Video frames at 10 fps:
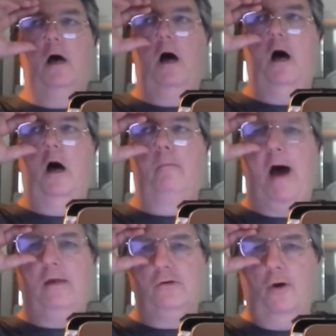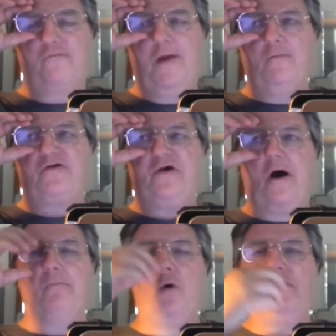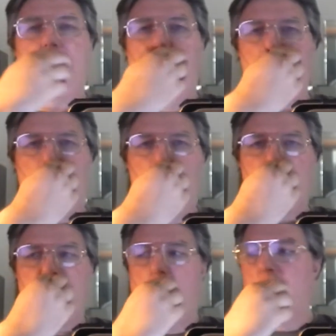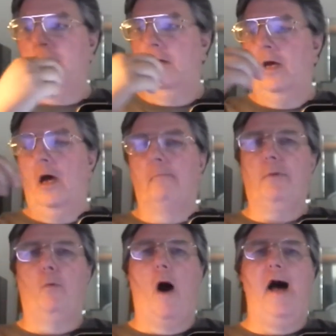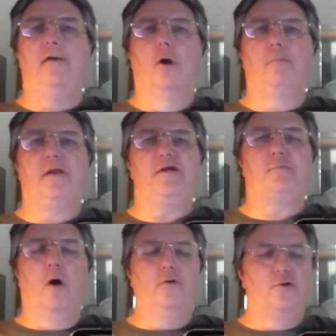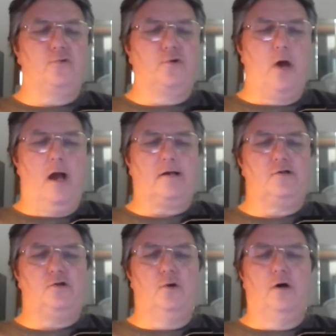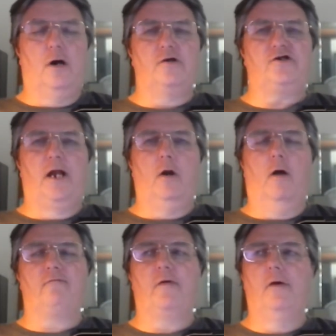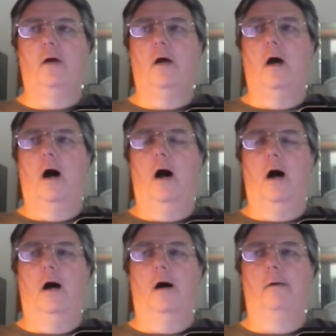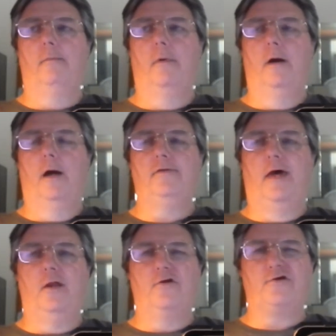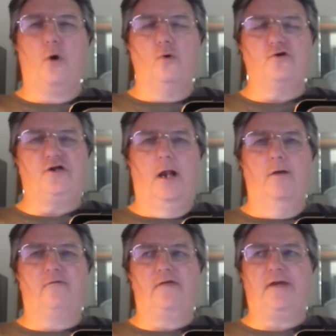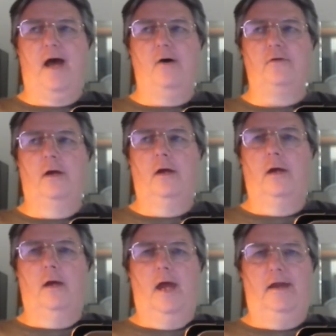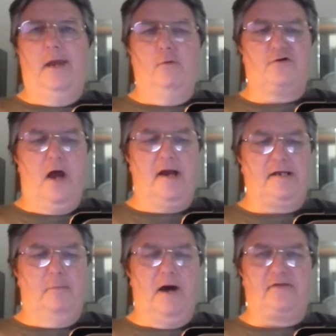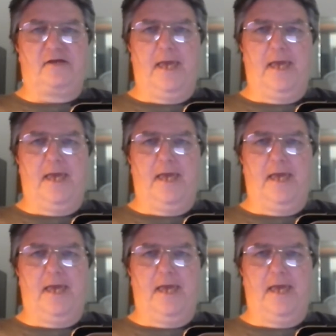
Um, I don't know if you ever saw a movie called Tombstone, But Wyatt Earp and his brothers were talking to a, a sheriff, um, that is this old sheriff in town, and they were talking about the